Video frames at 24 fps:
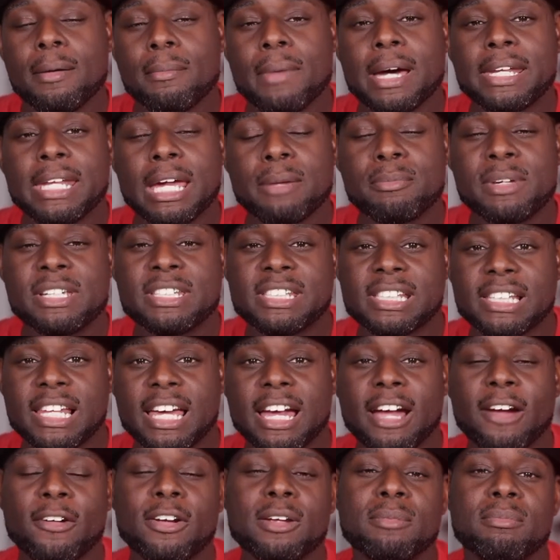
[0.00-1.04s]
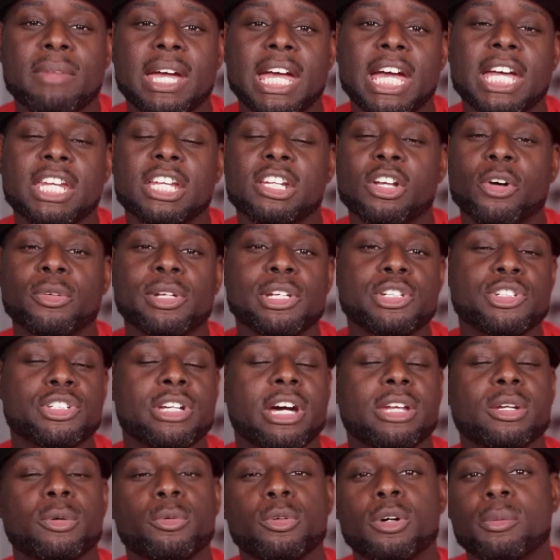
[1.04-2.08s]
My name is Larry, man, and on this
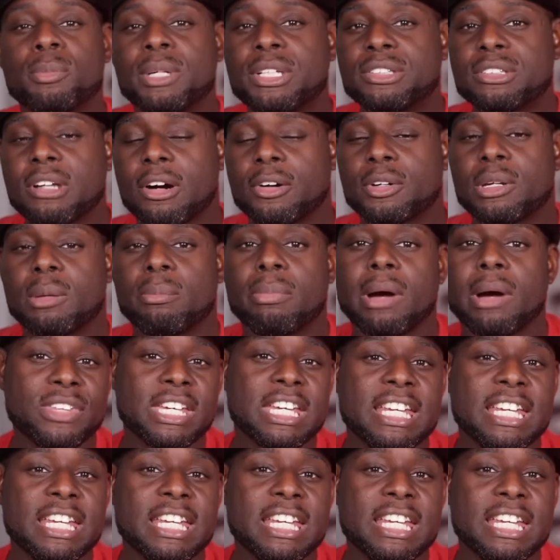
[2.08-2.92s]
channel we'll be talking about.